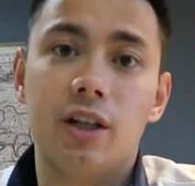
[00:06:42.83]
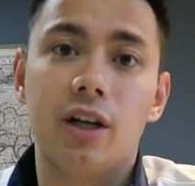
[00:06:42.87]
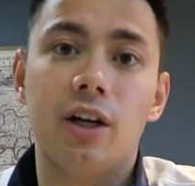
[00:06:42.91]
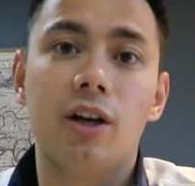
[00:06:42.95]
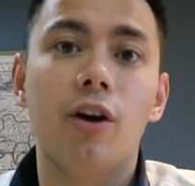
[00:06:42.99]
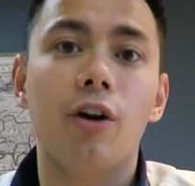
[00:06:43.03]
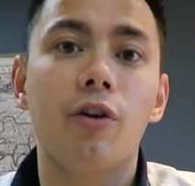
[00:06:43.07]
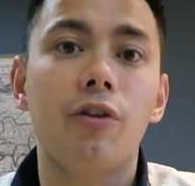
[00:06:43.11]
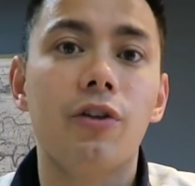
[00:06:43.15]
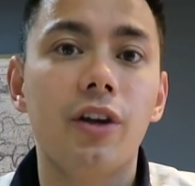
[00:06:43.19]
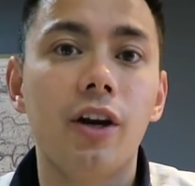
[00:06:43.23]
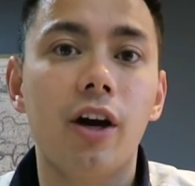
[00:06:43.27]
And I
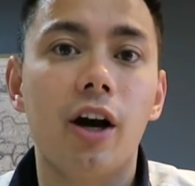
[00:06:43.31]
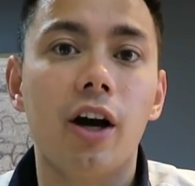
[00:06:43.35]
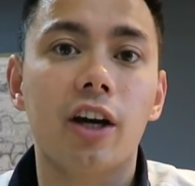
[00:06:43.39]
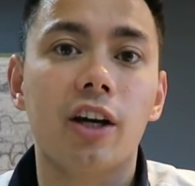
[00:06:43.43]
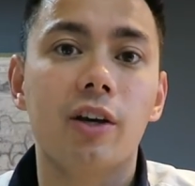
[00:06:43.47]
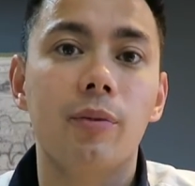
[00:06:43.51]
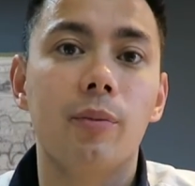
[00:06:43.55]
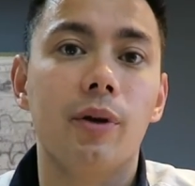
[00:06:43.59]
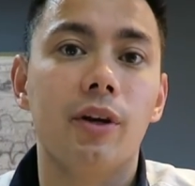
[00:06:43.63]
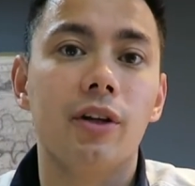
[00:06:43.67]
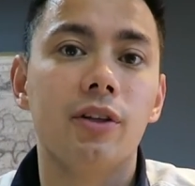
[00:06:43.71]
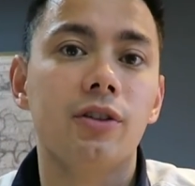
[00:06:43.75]
know the
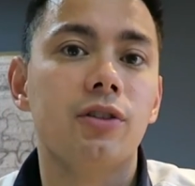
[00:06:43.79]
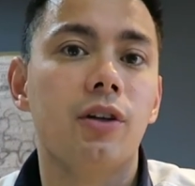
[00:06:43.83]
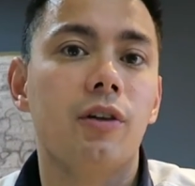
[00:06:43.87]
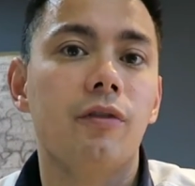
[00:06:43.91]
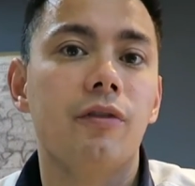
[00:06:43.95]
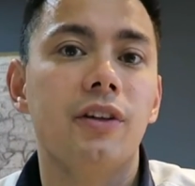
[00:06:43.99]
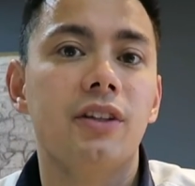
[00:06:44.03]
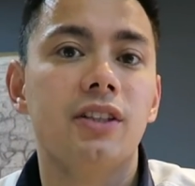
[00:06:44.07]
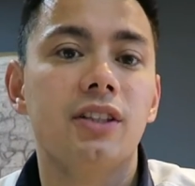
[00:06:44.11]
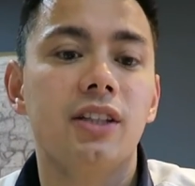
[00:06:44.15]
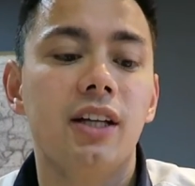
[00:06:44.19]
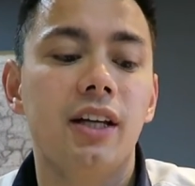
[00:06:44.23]
argument is
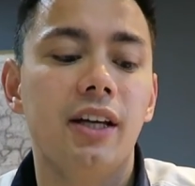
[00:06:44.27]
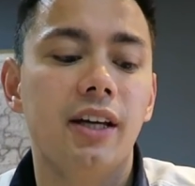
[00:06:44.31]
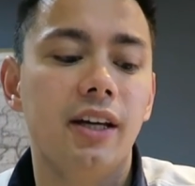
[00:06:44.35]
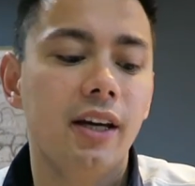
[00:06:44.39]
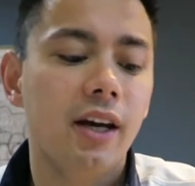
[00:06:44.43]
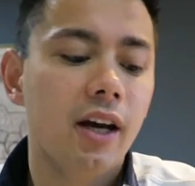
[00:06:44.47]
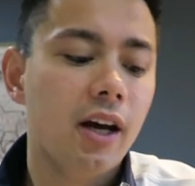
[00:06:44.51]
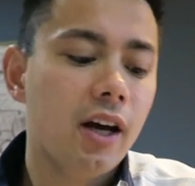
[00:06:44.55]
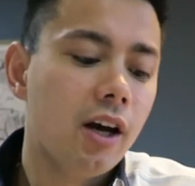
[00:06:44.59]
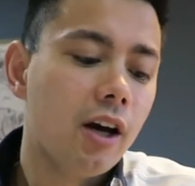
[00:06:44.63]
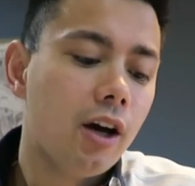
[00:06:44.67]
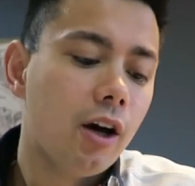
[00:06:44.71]

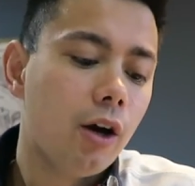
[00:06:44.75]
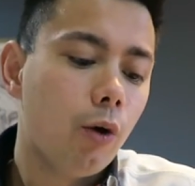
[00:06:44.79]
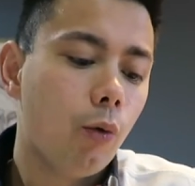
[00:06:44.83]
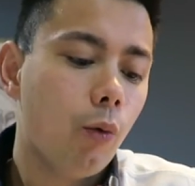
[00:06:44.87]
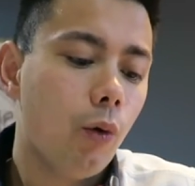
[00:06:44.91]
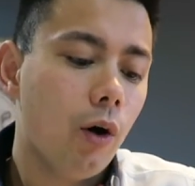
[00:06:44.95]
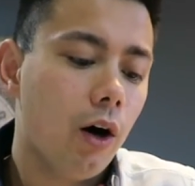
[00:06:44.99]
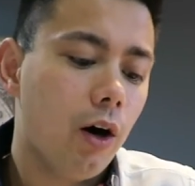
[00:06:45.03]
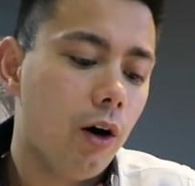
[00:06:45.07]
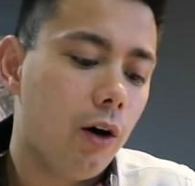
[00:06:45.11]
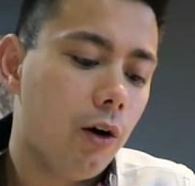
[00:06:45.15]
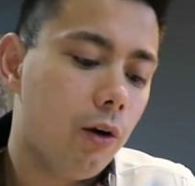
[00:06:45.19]
obviously,
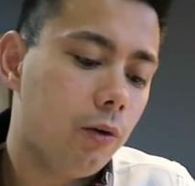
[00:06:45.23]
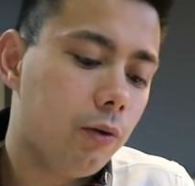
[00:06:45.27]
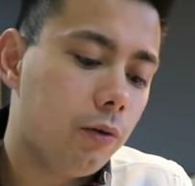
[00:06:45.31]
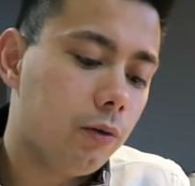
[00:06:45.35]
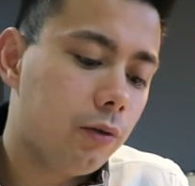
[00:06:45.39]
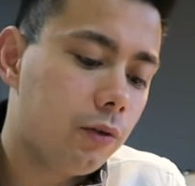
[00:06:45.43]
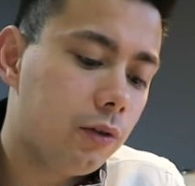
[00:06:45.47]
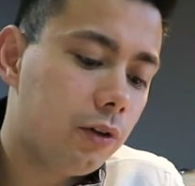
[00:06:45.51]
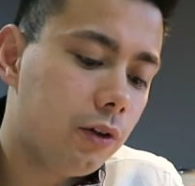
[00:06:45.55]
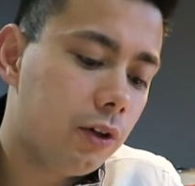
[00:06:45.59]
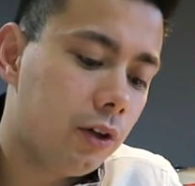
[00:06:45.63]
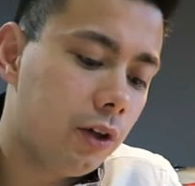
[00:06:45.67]

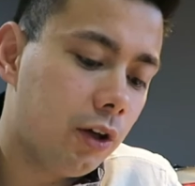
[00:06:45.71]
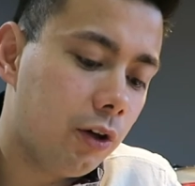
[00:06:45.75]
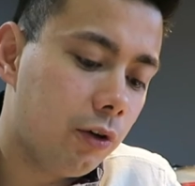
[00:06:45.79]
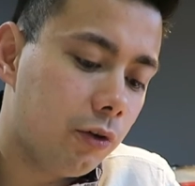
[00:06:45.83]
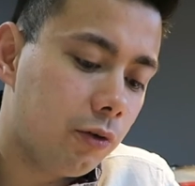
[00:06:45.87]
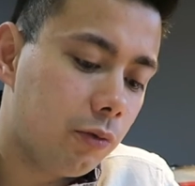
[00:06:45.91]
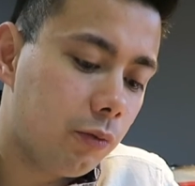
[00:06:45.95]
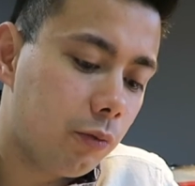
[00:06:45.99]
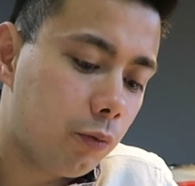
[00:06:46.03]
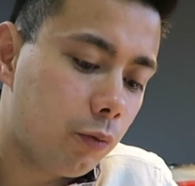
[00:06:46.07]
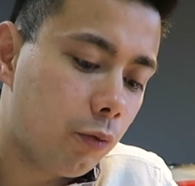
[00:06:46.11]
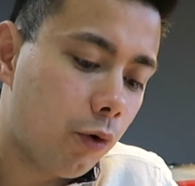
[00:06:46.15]
well, you
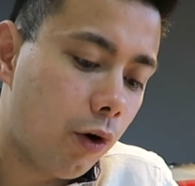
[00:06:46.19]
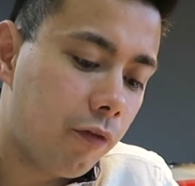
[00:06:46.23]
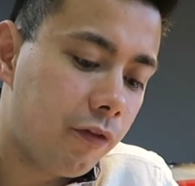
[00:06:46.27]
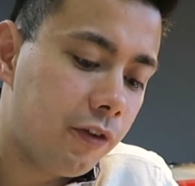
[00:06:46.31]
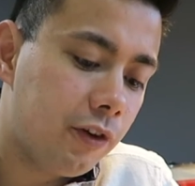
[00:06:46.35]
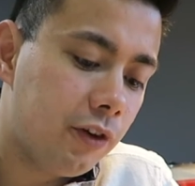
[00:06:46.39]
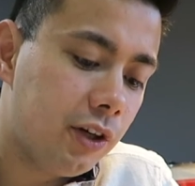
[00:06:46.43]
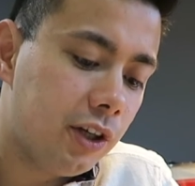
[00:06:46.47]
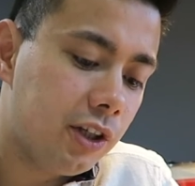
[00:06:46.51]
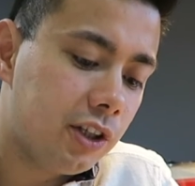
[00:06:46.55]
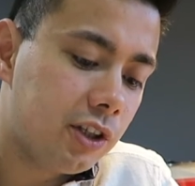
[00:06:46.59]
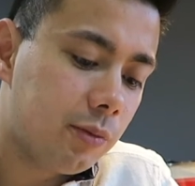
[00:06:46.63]
know, what
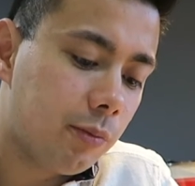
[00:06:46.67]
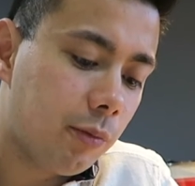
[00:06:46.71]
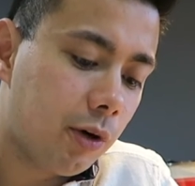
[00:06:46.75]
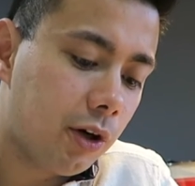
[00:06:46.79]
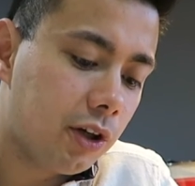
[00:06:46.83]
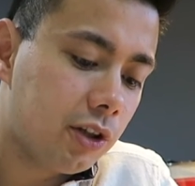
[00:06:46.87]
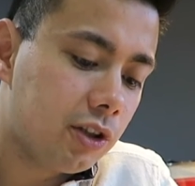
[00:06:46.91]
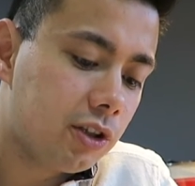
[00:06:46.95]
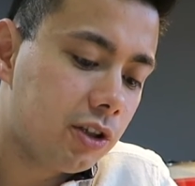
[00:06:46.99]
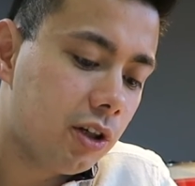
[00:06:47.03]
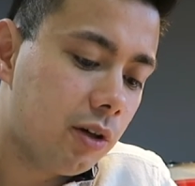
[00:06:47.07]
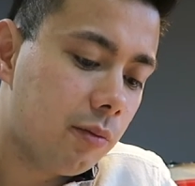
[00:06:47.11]
if you need to
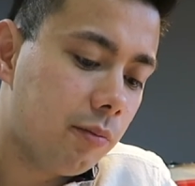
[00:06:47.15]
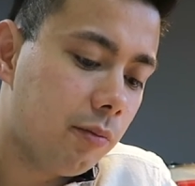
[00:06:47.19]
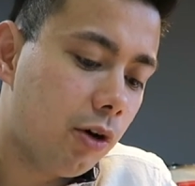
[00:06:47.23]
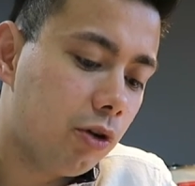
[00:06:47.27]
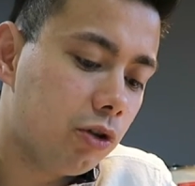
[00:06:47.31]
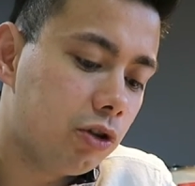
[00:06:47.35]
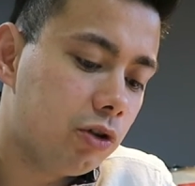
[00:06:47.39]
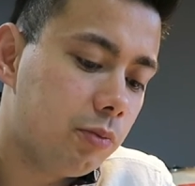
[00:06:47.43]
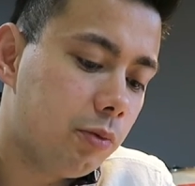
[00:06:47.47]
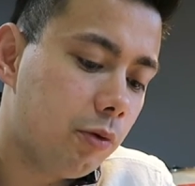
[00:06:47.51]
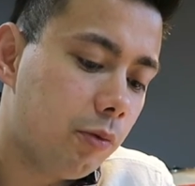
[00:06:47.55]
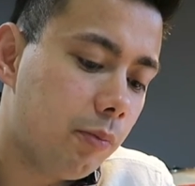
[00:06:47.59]
monitor
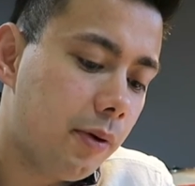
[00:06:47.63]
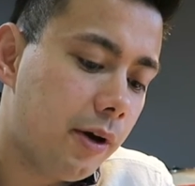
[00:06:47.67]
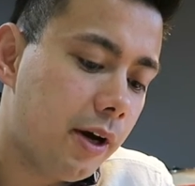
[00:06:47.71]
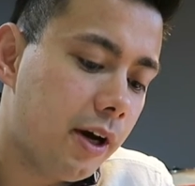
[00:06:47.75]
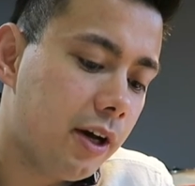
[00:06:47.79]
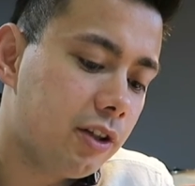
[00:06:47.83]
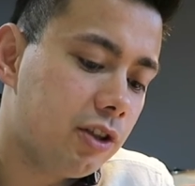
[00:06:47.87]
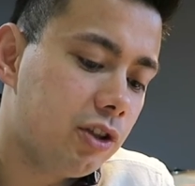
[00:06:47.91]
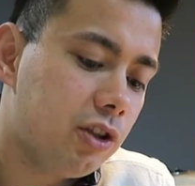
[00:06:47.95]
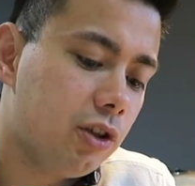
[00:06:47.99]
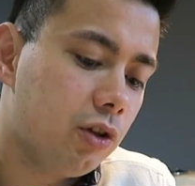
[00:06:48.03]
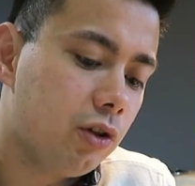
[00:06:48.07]
multiple
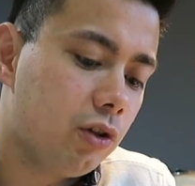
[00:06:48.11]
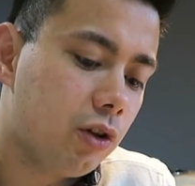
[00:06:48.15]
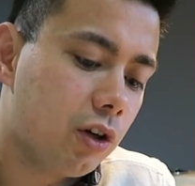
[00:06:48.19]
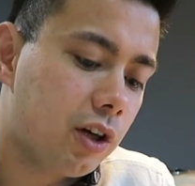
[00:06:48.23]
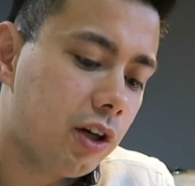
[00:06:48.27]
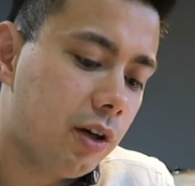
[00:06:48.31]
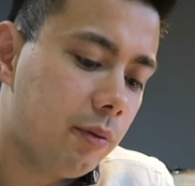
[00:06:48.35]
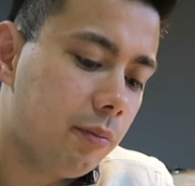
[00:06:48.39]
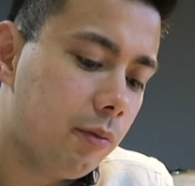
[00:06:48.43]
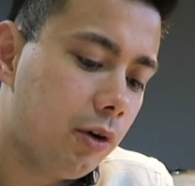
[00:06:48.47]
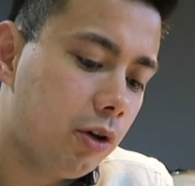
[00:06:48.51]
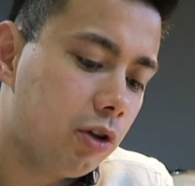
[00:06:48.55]
pairs, so you're
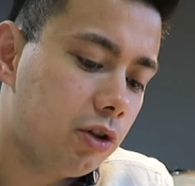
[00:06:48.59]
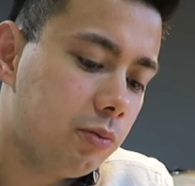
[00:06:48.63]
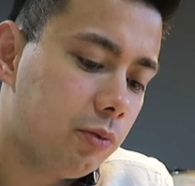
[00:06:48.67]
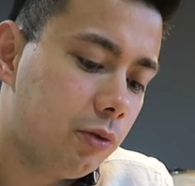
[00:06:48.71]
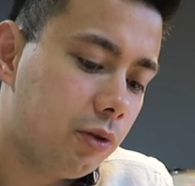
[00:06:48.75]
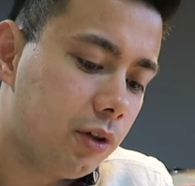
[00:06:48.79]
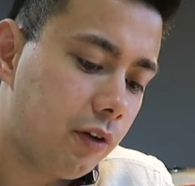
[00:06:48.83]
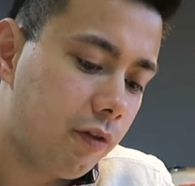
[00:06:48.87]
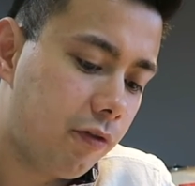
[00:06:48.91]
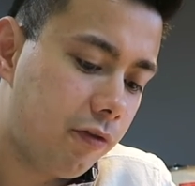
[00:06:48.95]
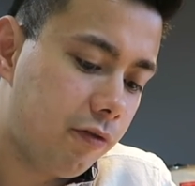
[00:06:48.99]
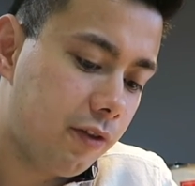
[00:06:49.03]
looking at
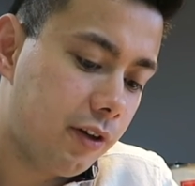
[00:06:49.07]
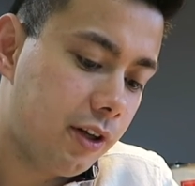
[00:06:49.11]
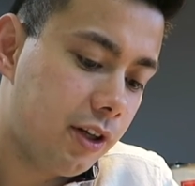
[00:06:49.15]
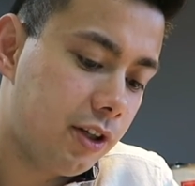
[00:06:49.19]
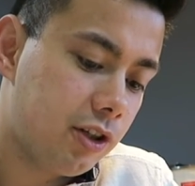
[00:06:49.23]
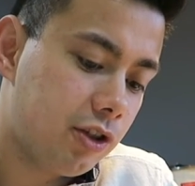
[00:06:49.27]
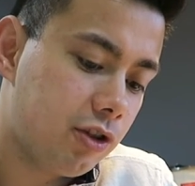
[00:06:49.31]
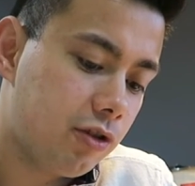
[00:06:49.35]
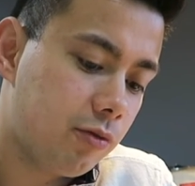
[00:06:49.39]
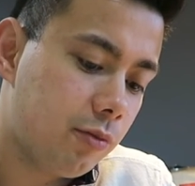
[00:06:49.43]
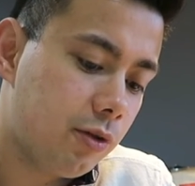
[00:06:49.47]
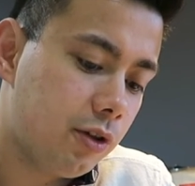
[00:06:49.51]
multiple different
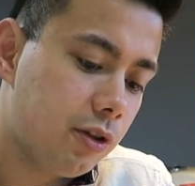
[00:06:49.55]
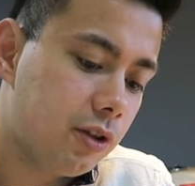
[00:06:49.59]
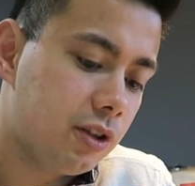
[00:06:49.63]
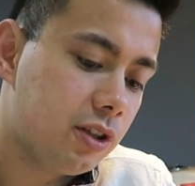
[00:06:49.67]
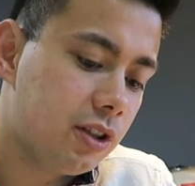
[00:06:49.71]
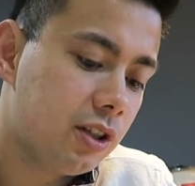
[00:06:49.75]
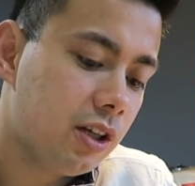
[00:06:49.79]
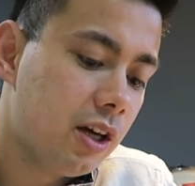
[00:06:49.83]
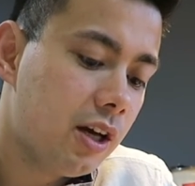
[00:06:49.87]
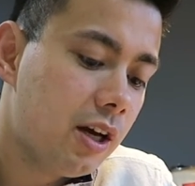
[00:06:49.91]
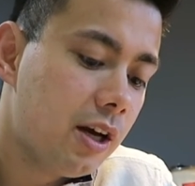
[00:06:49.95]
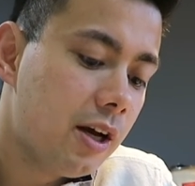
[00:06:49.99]

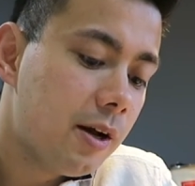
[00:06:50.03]
instruments.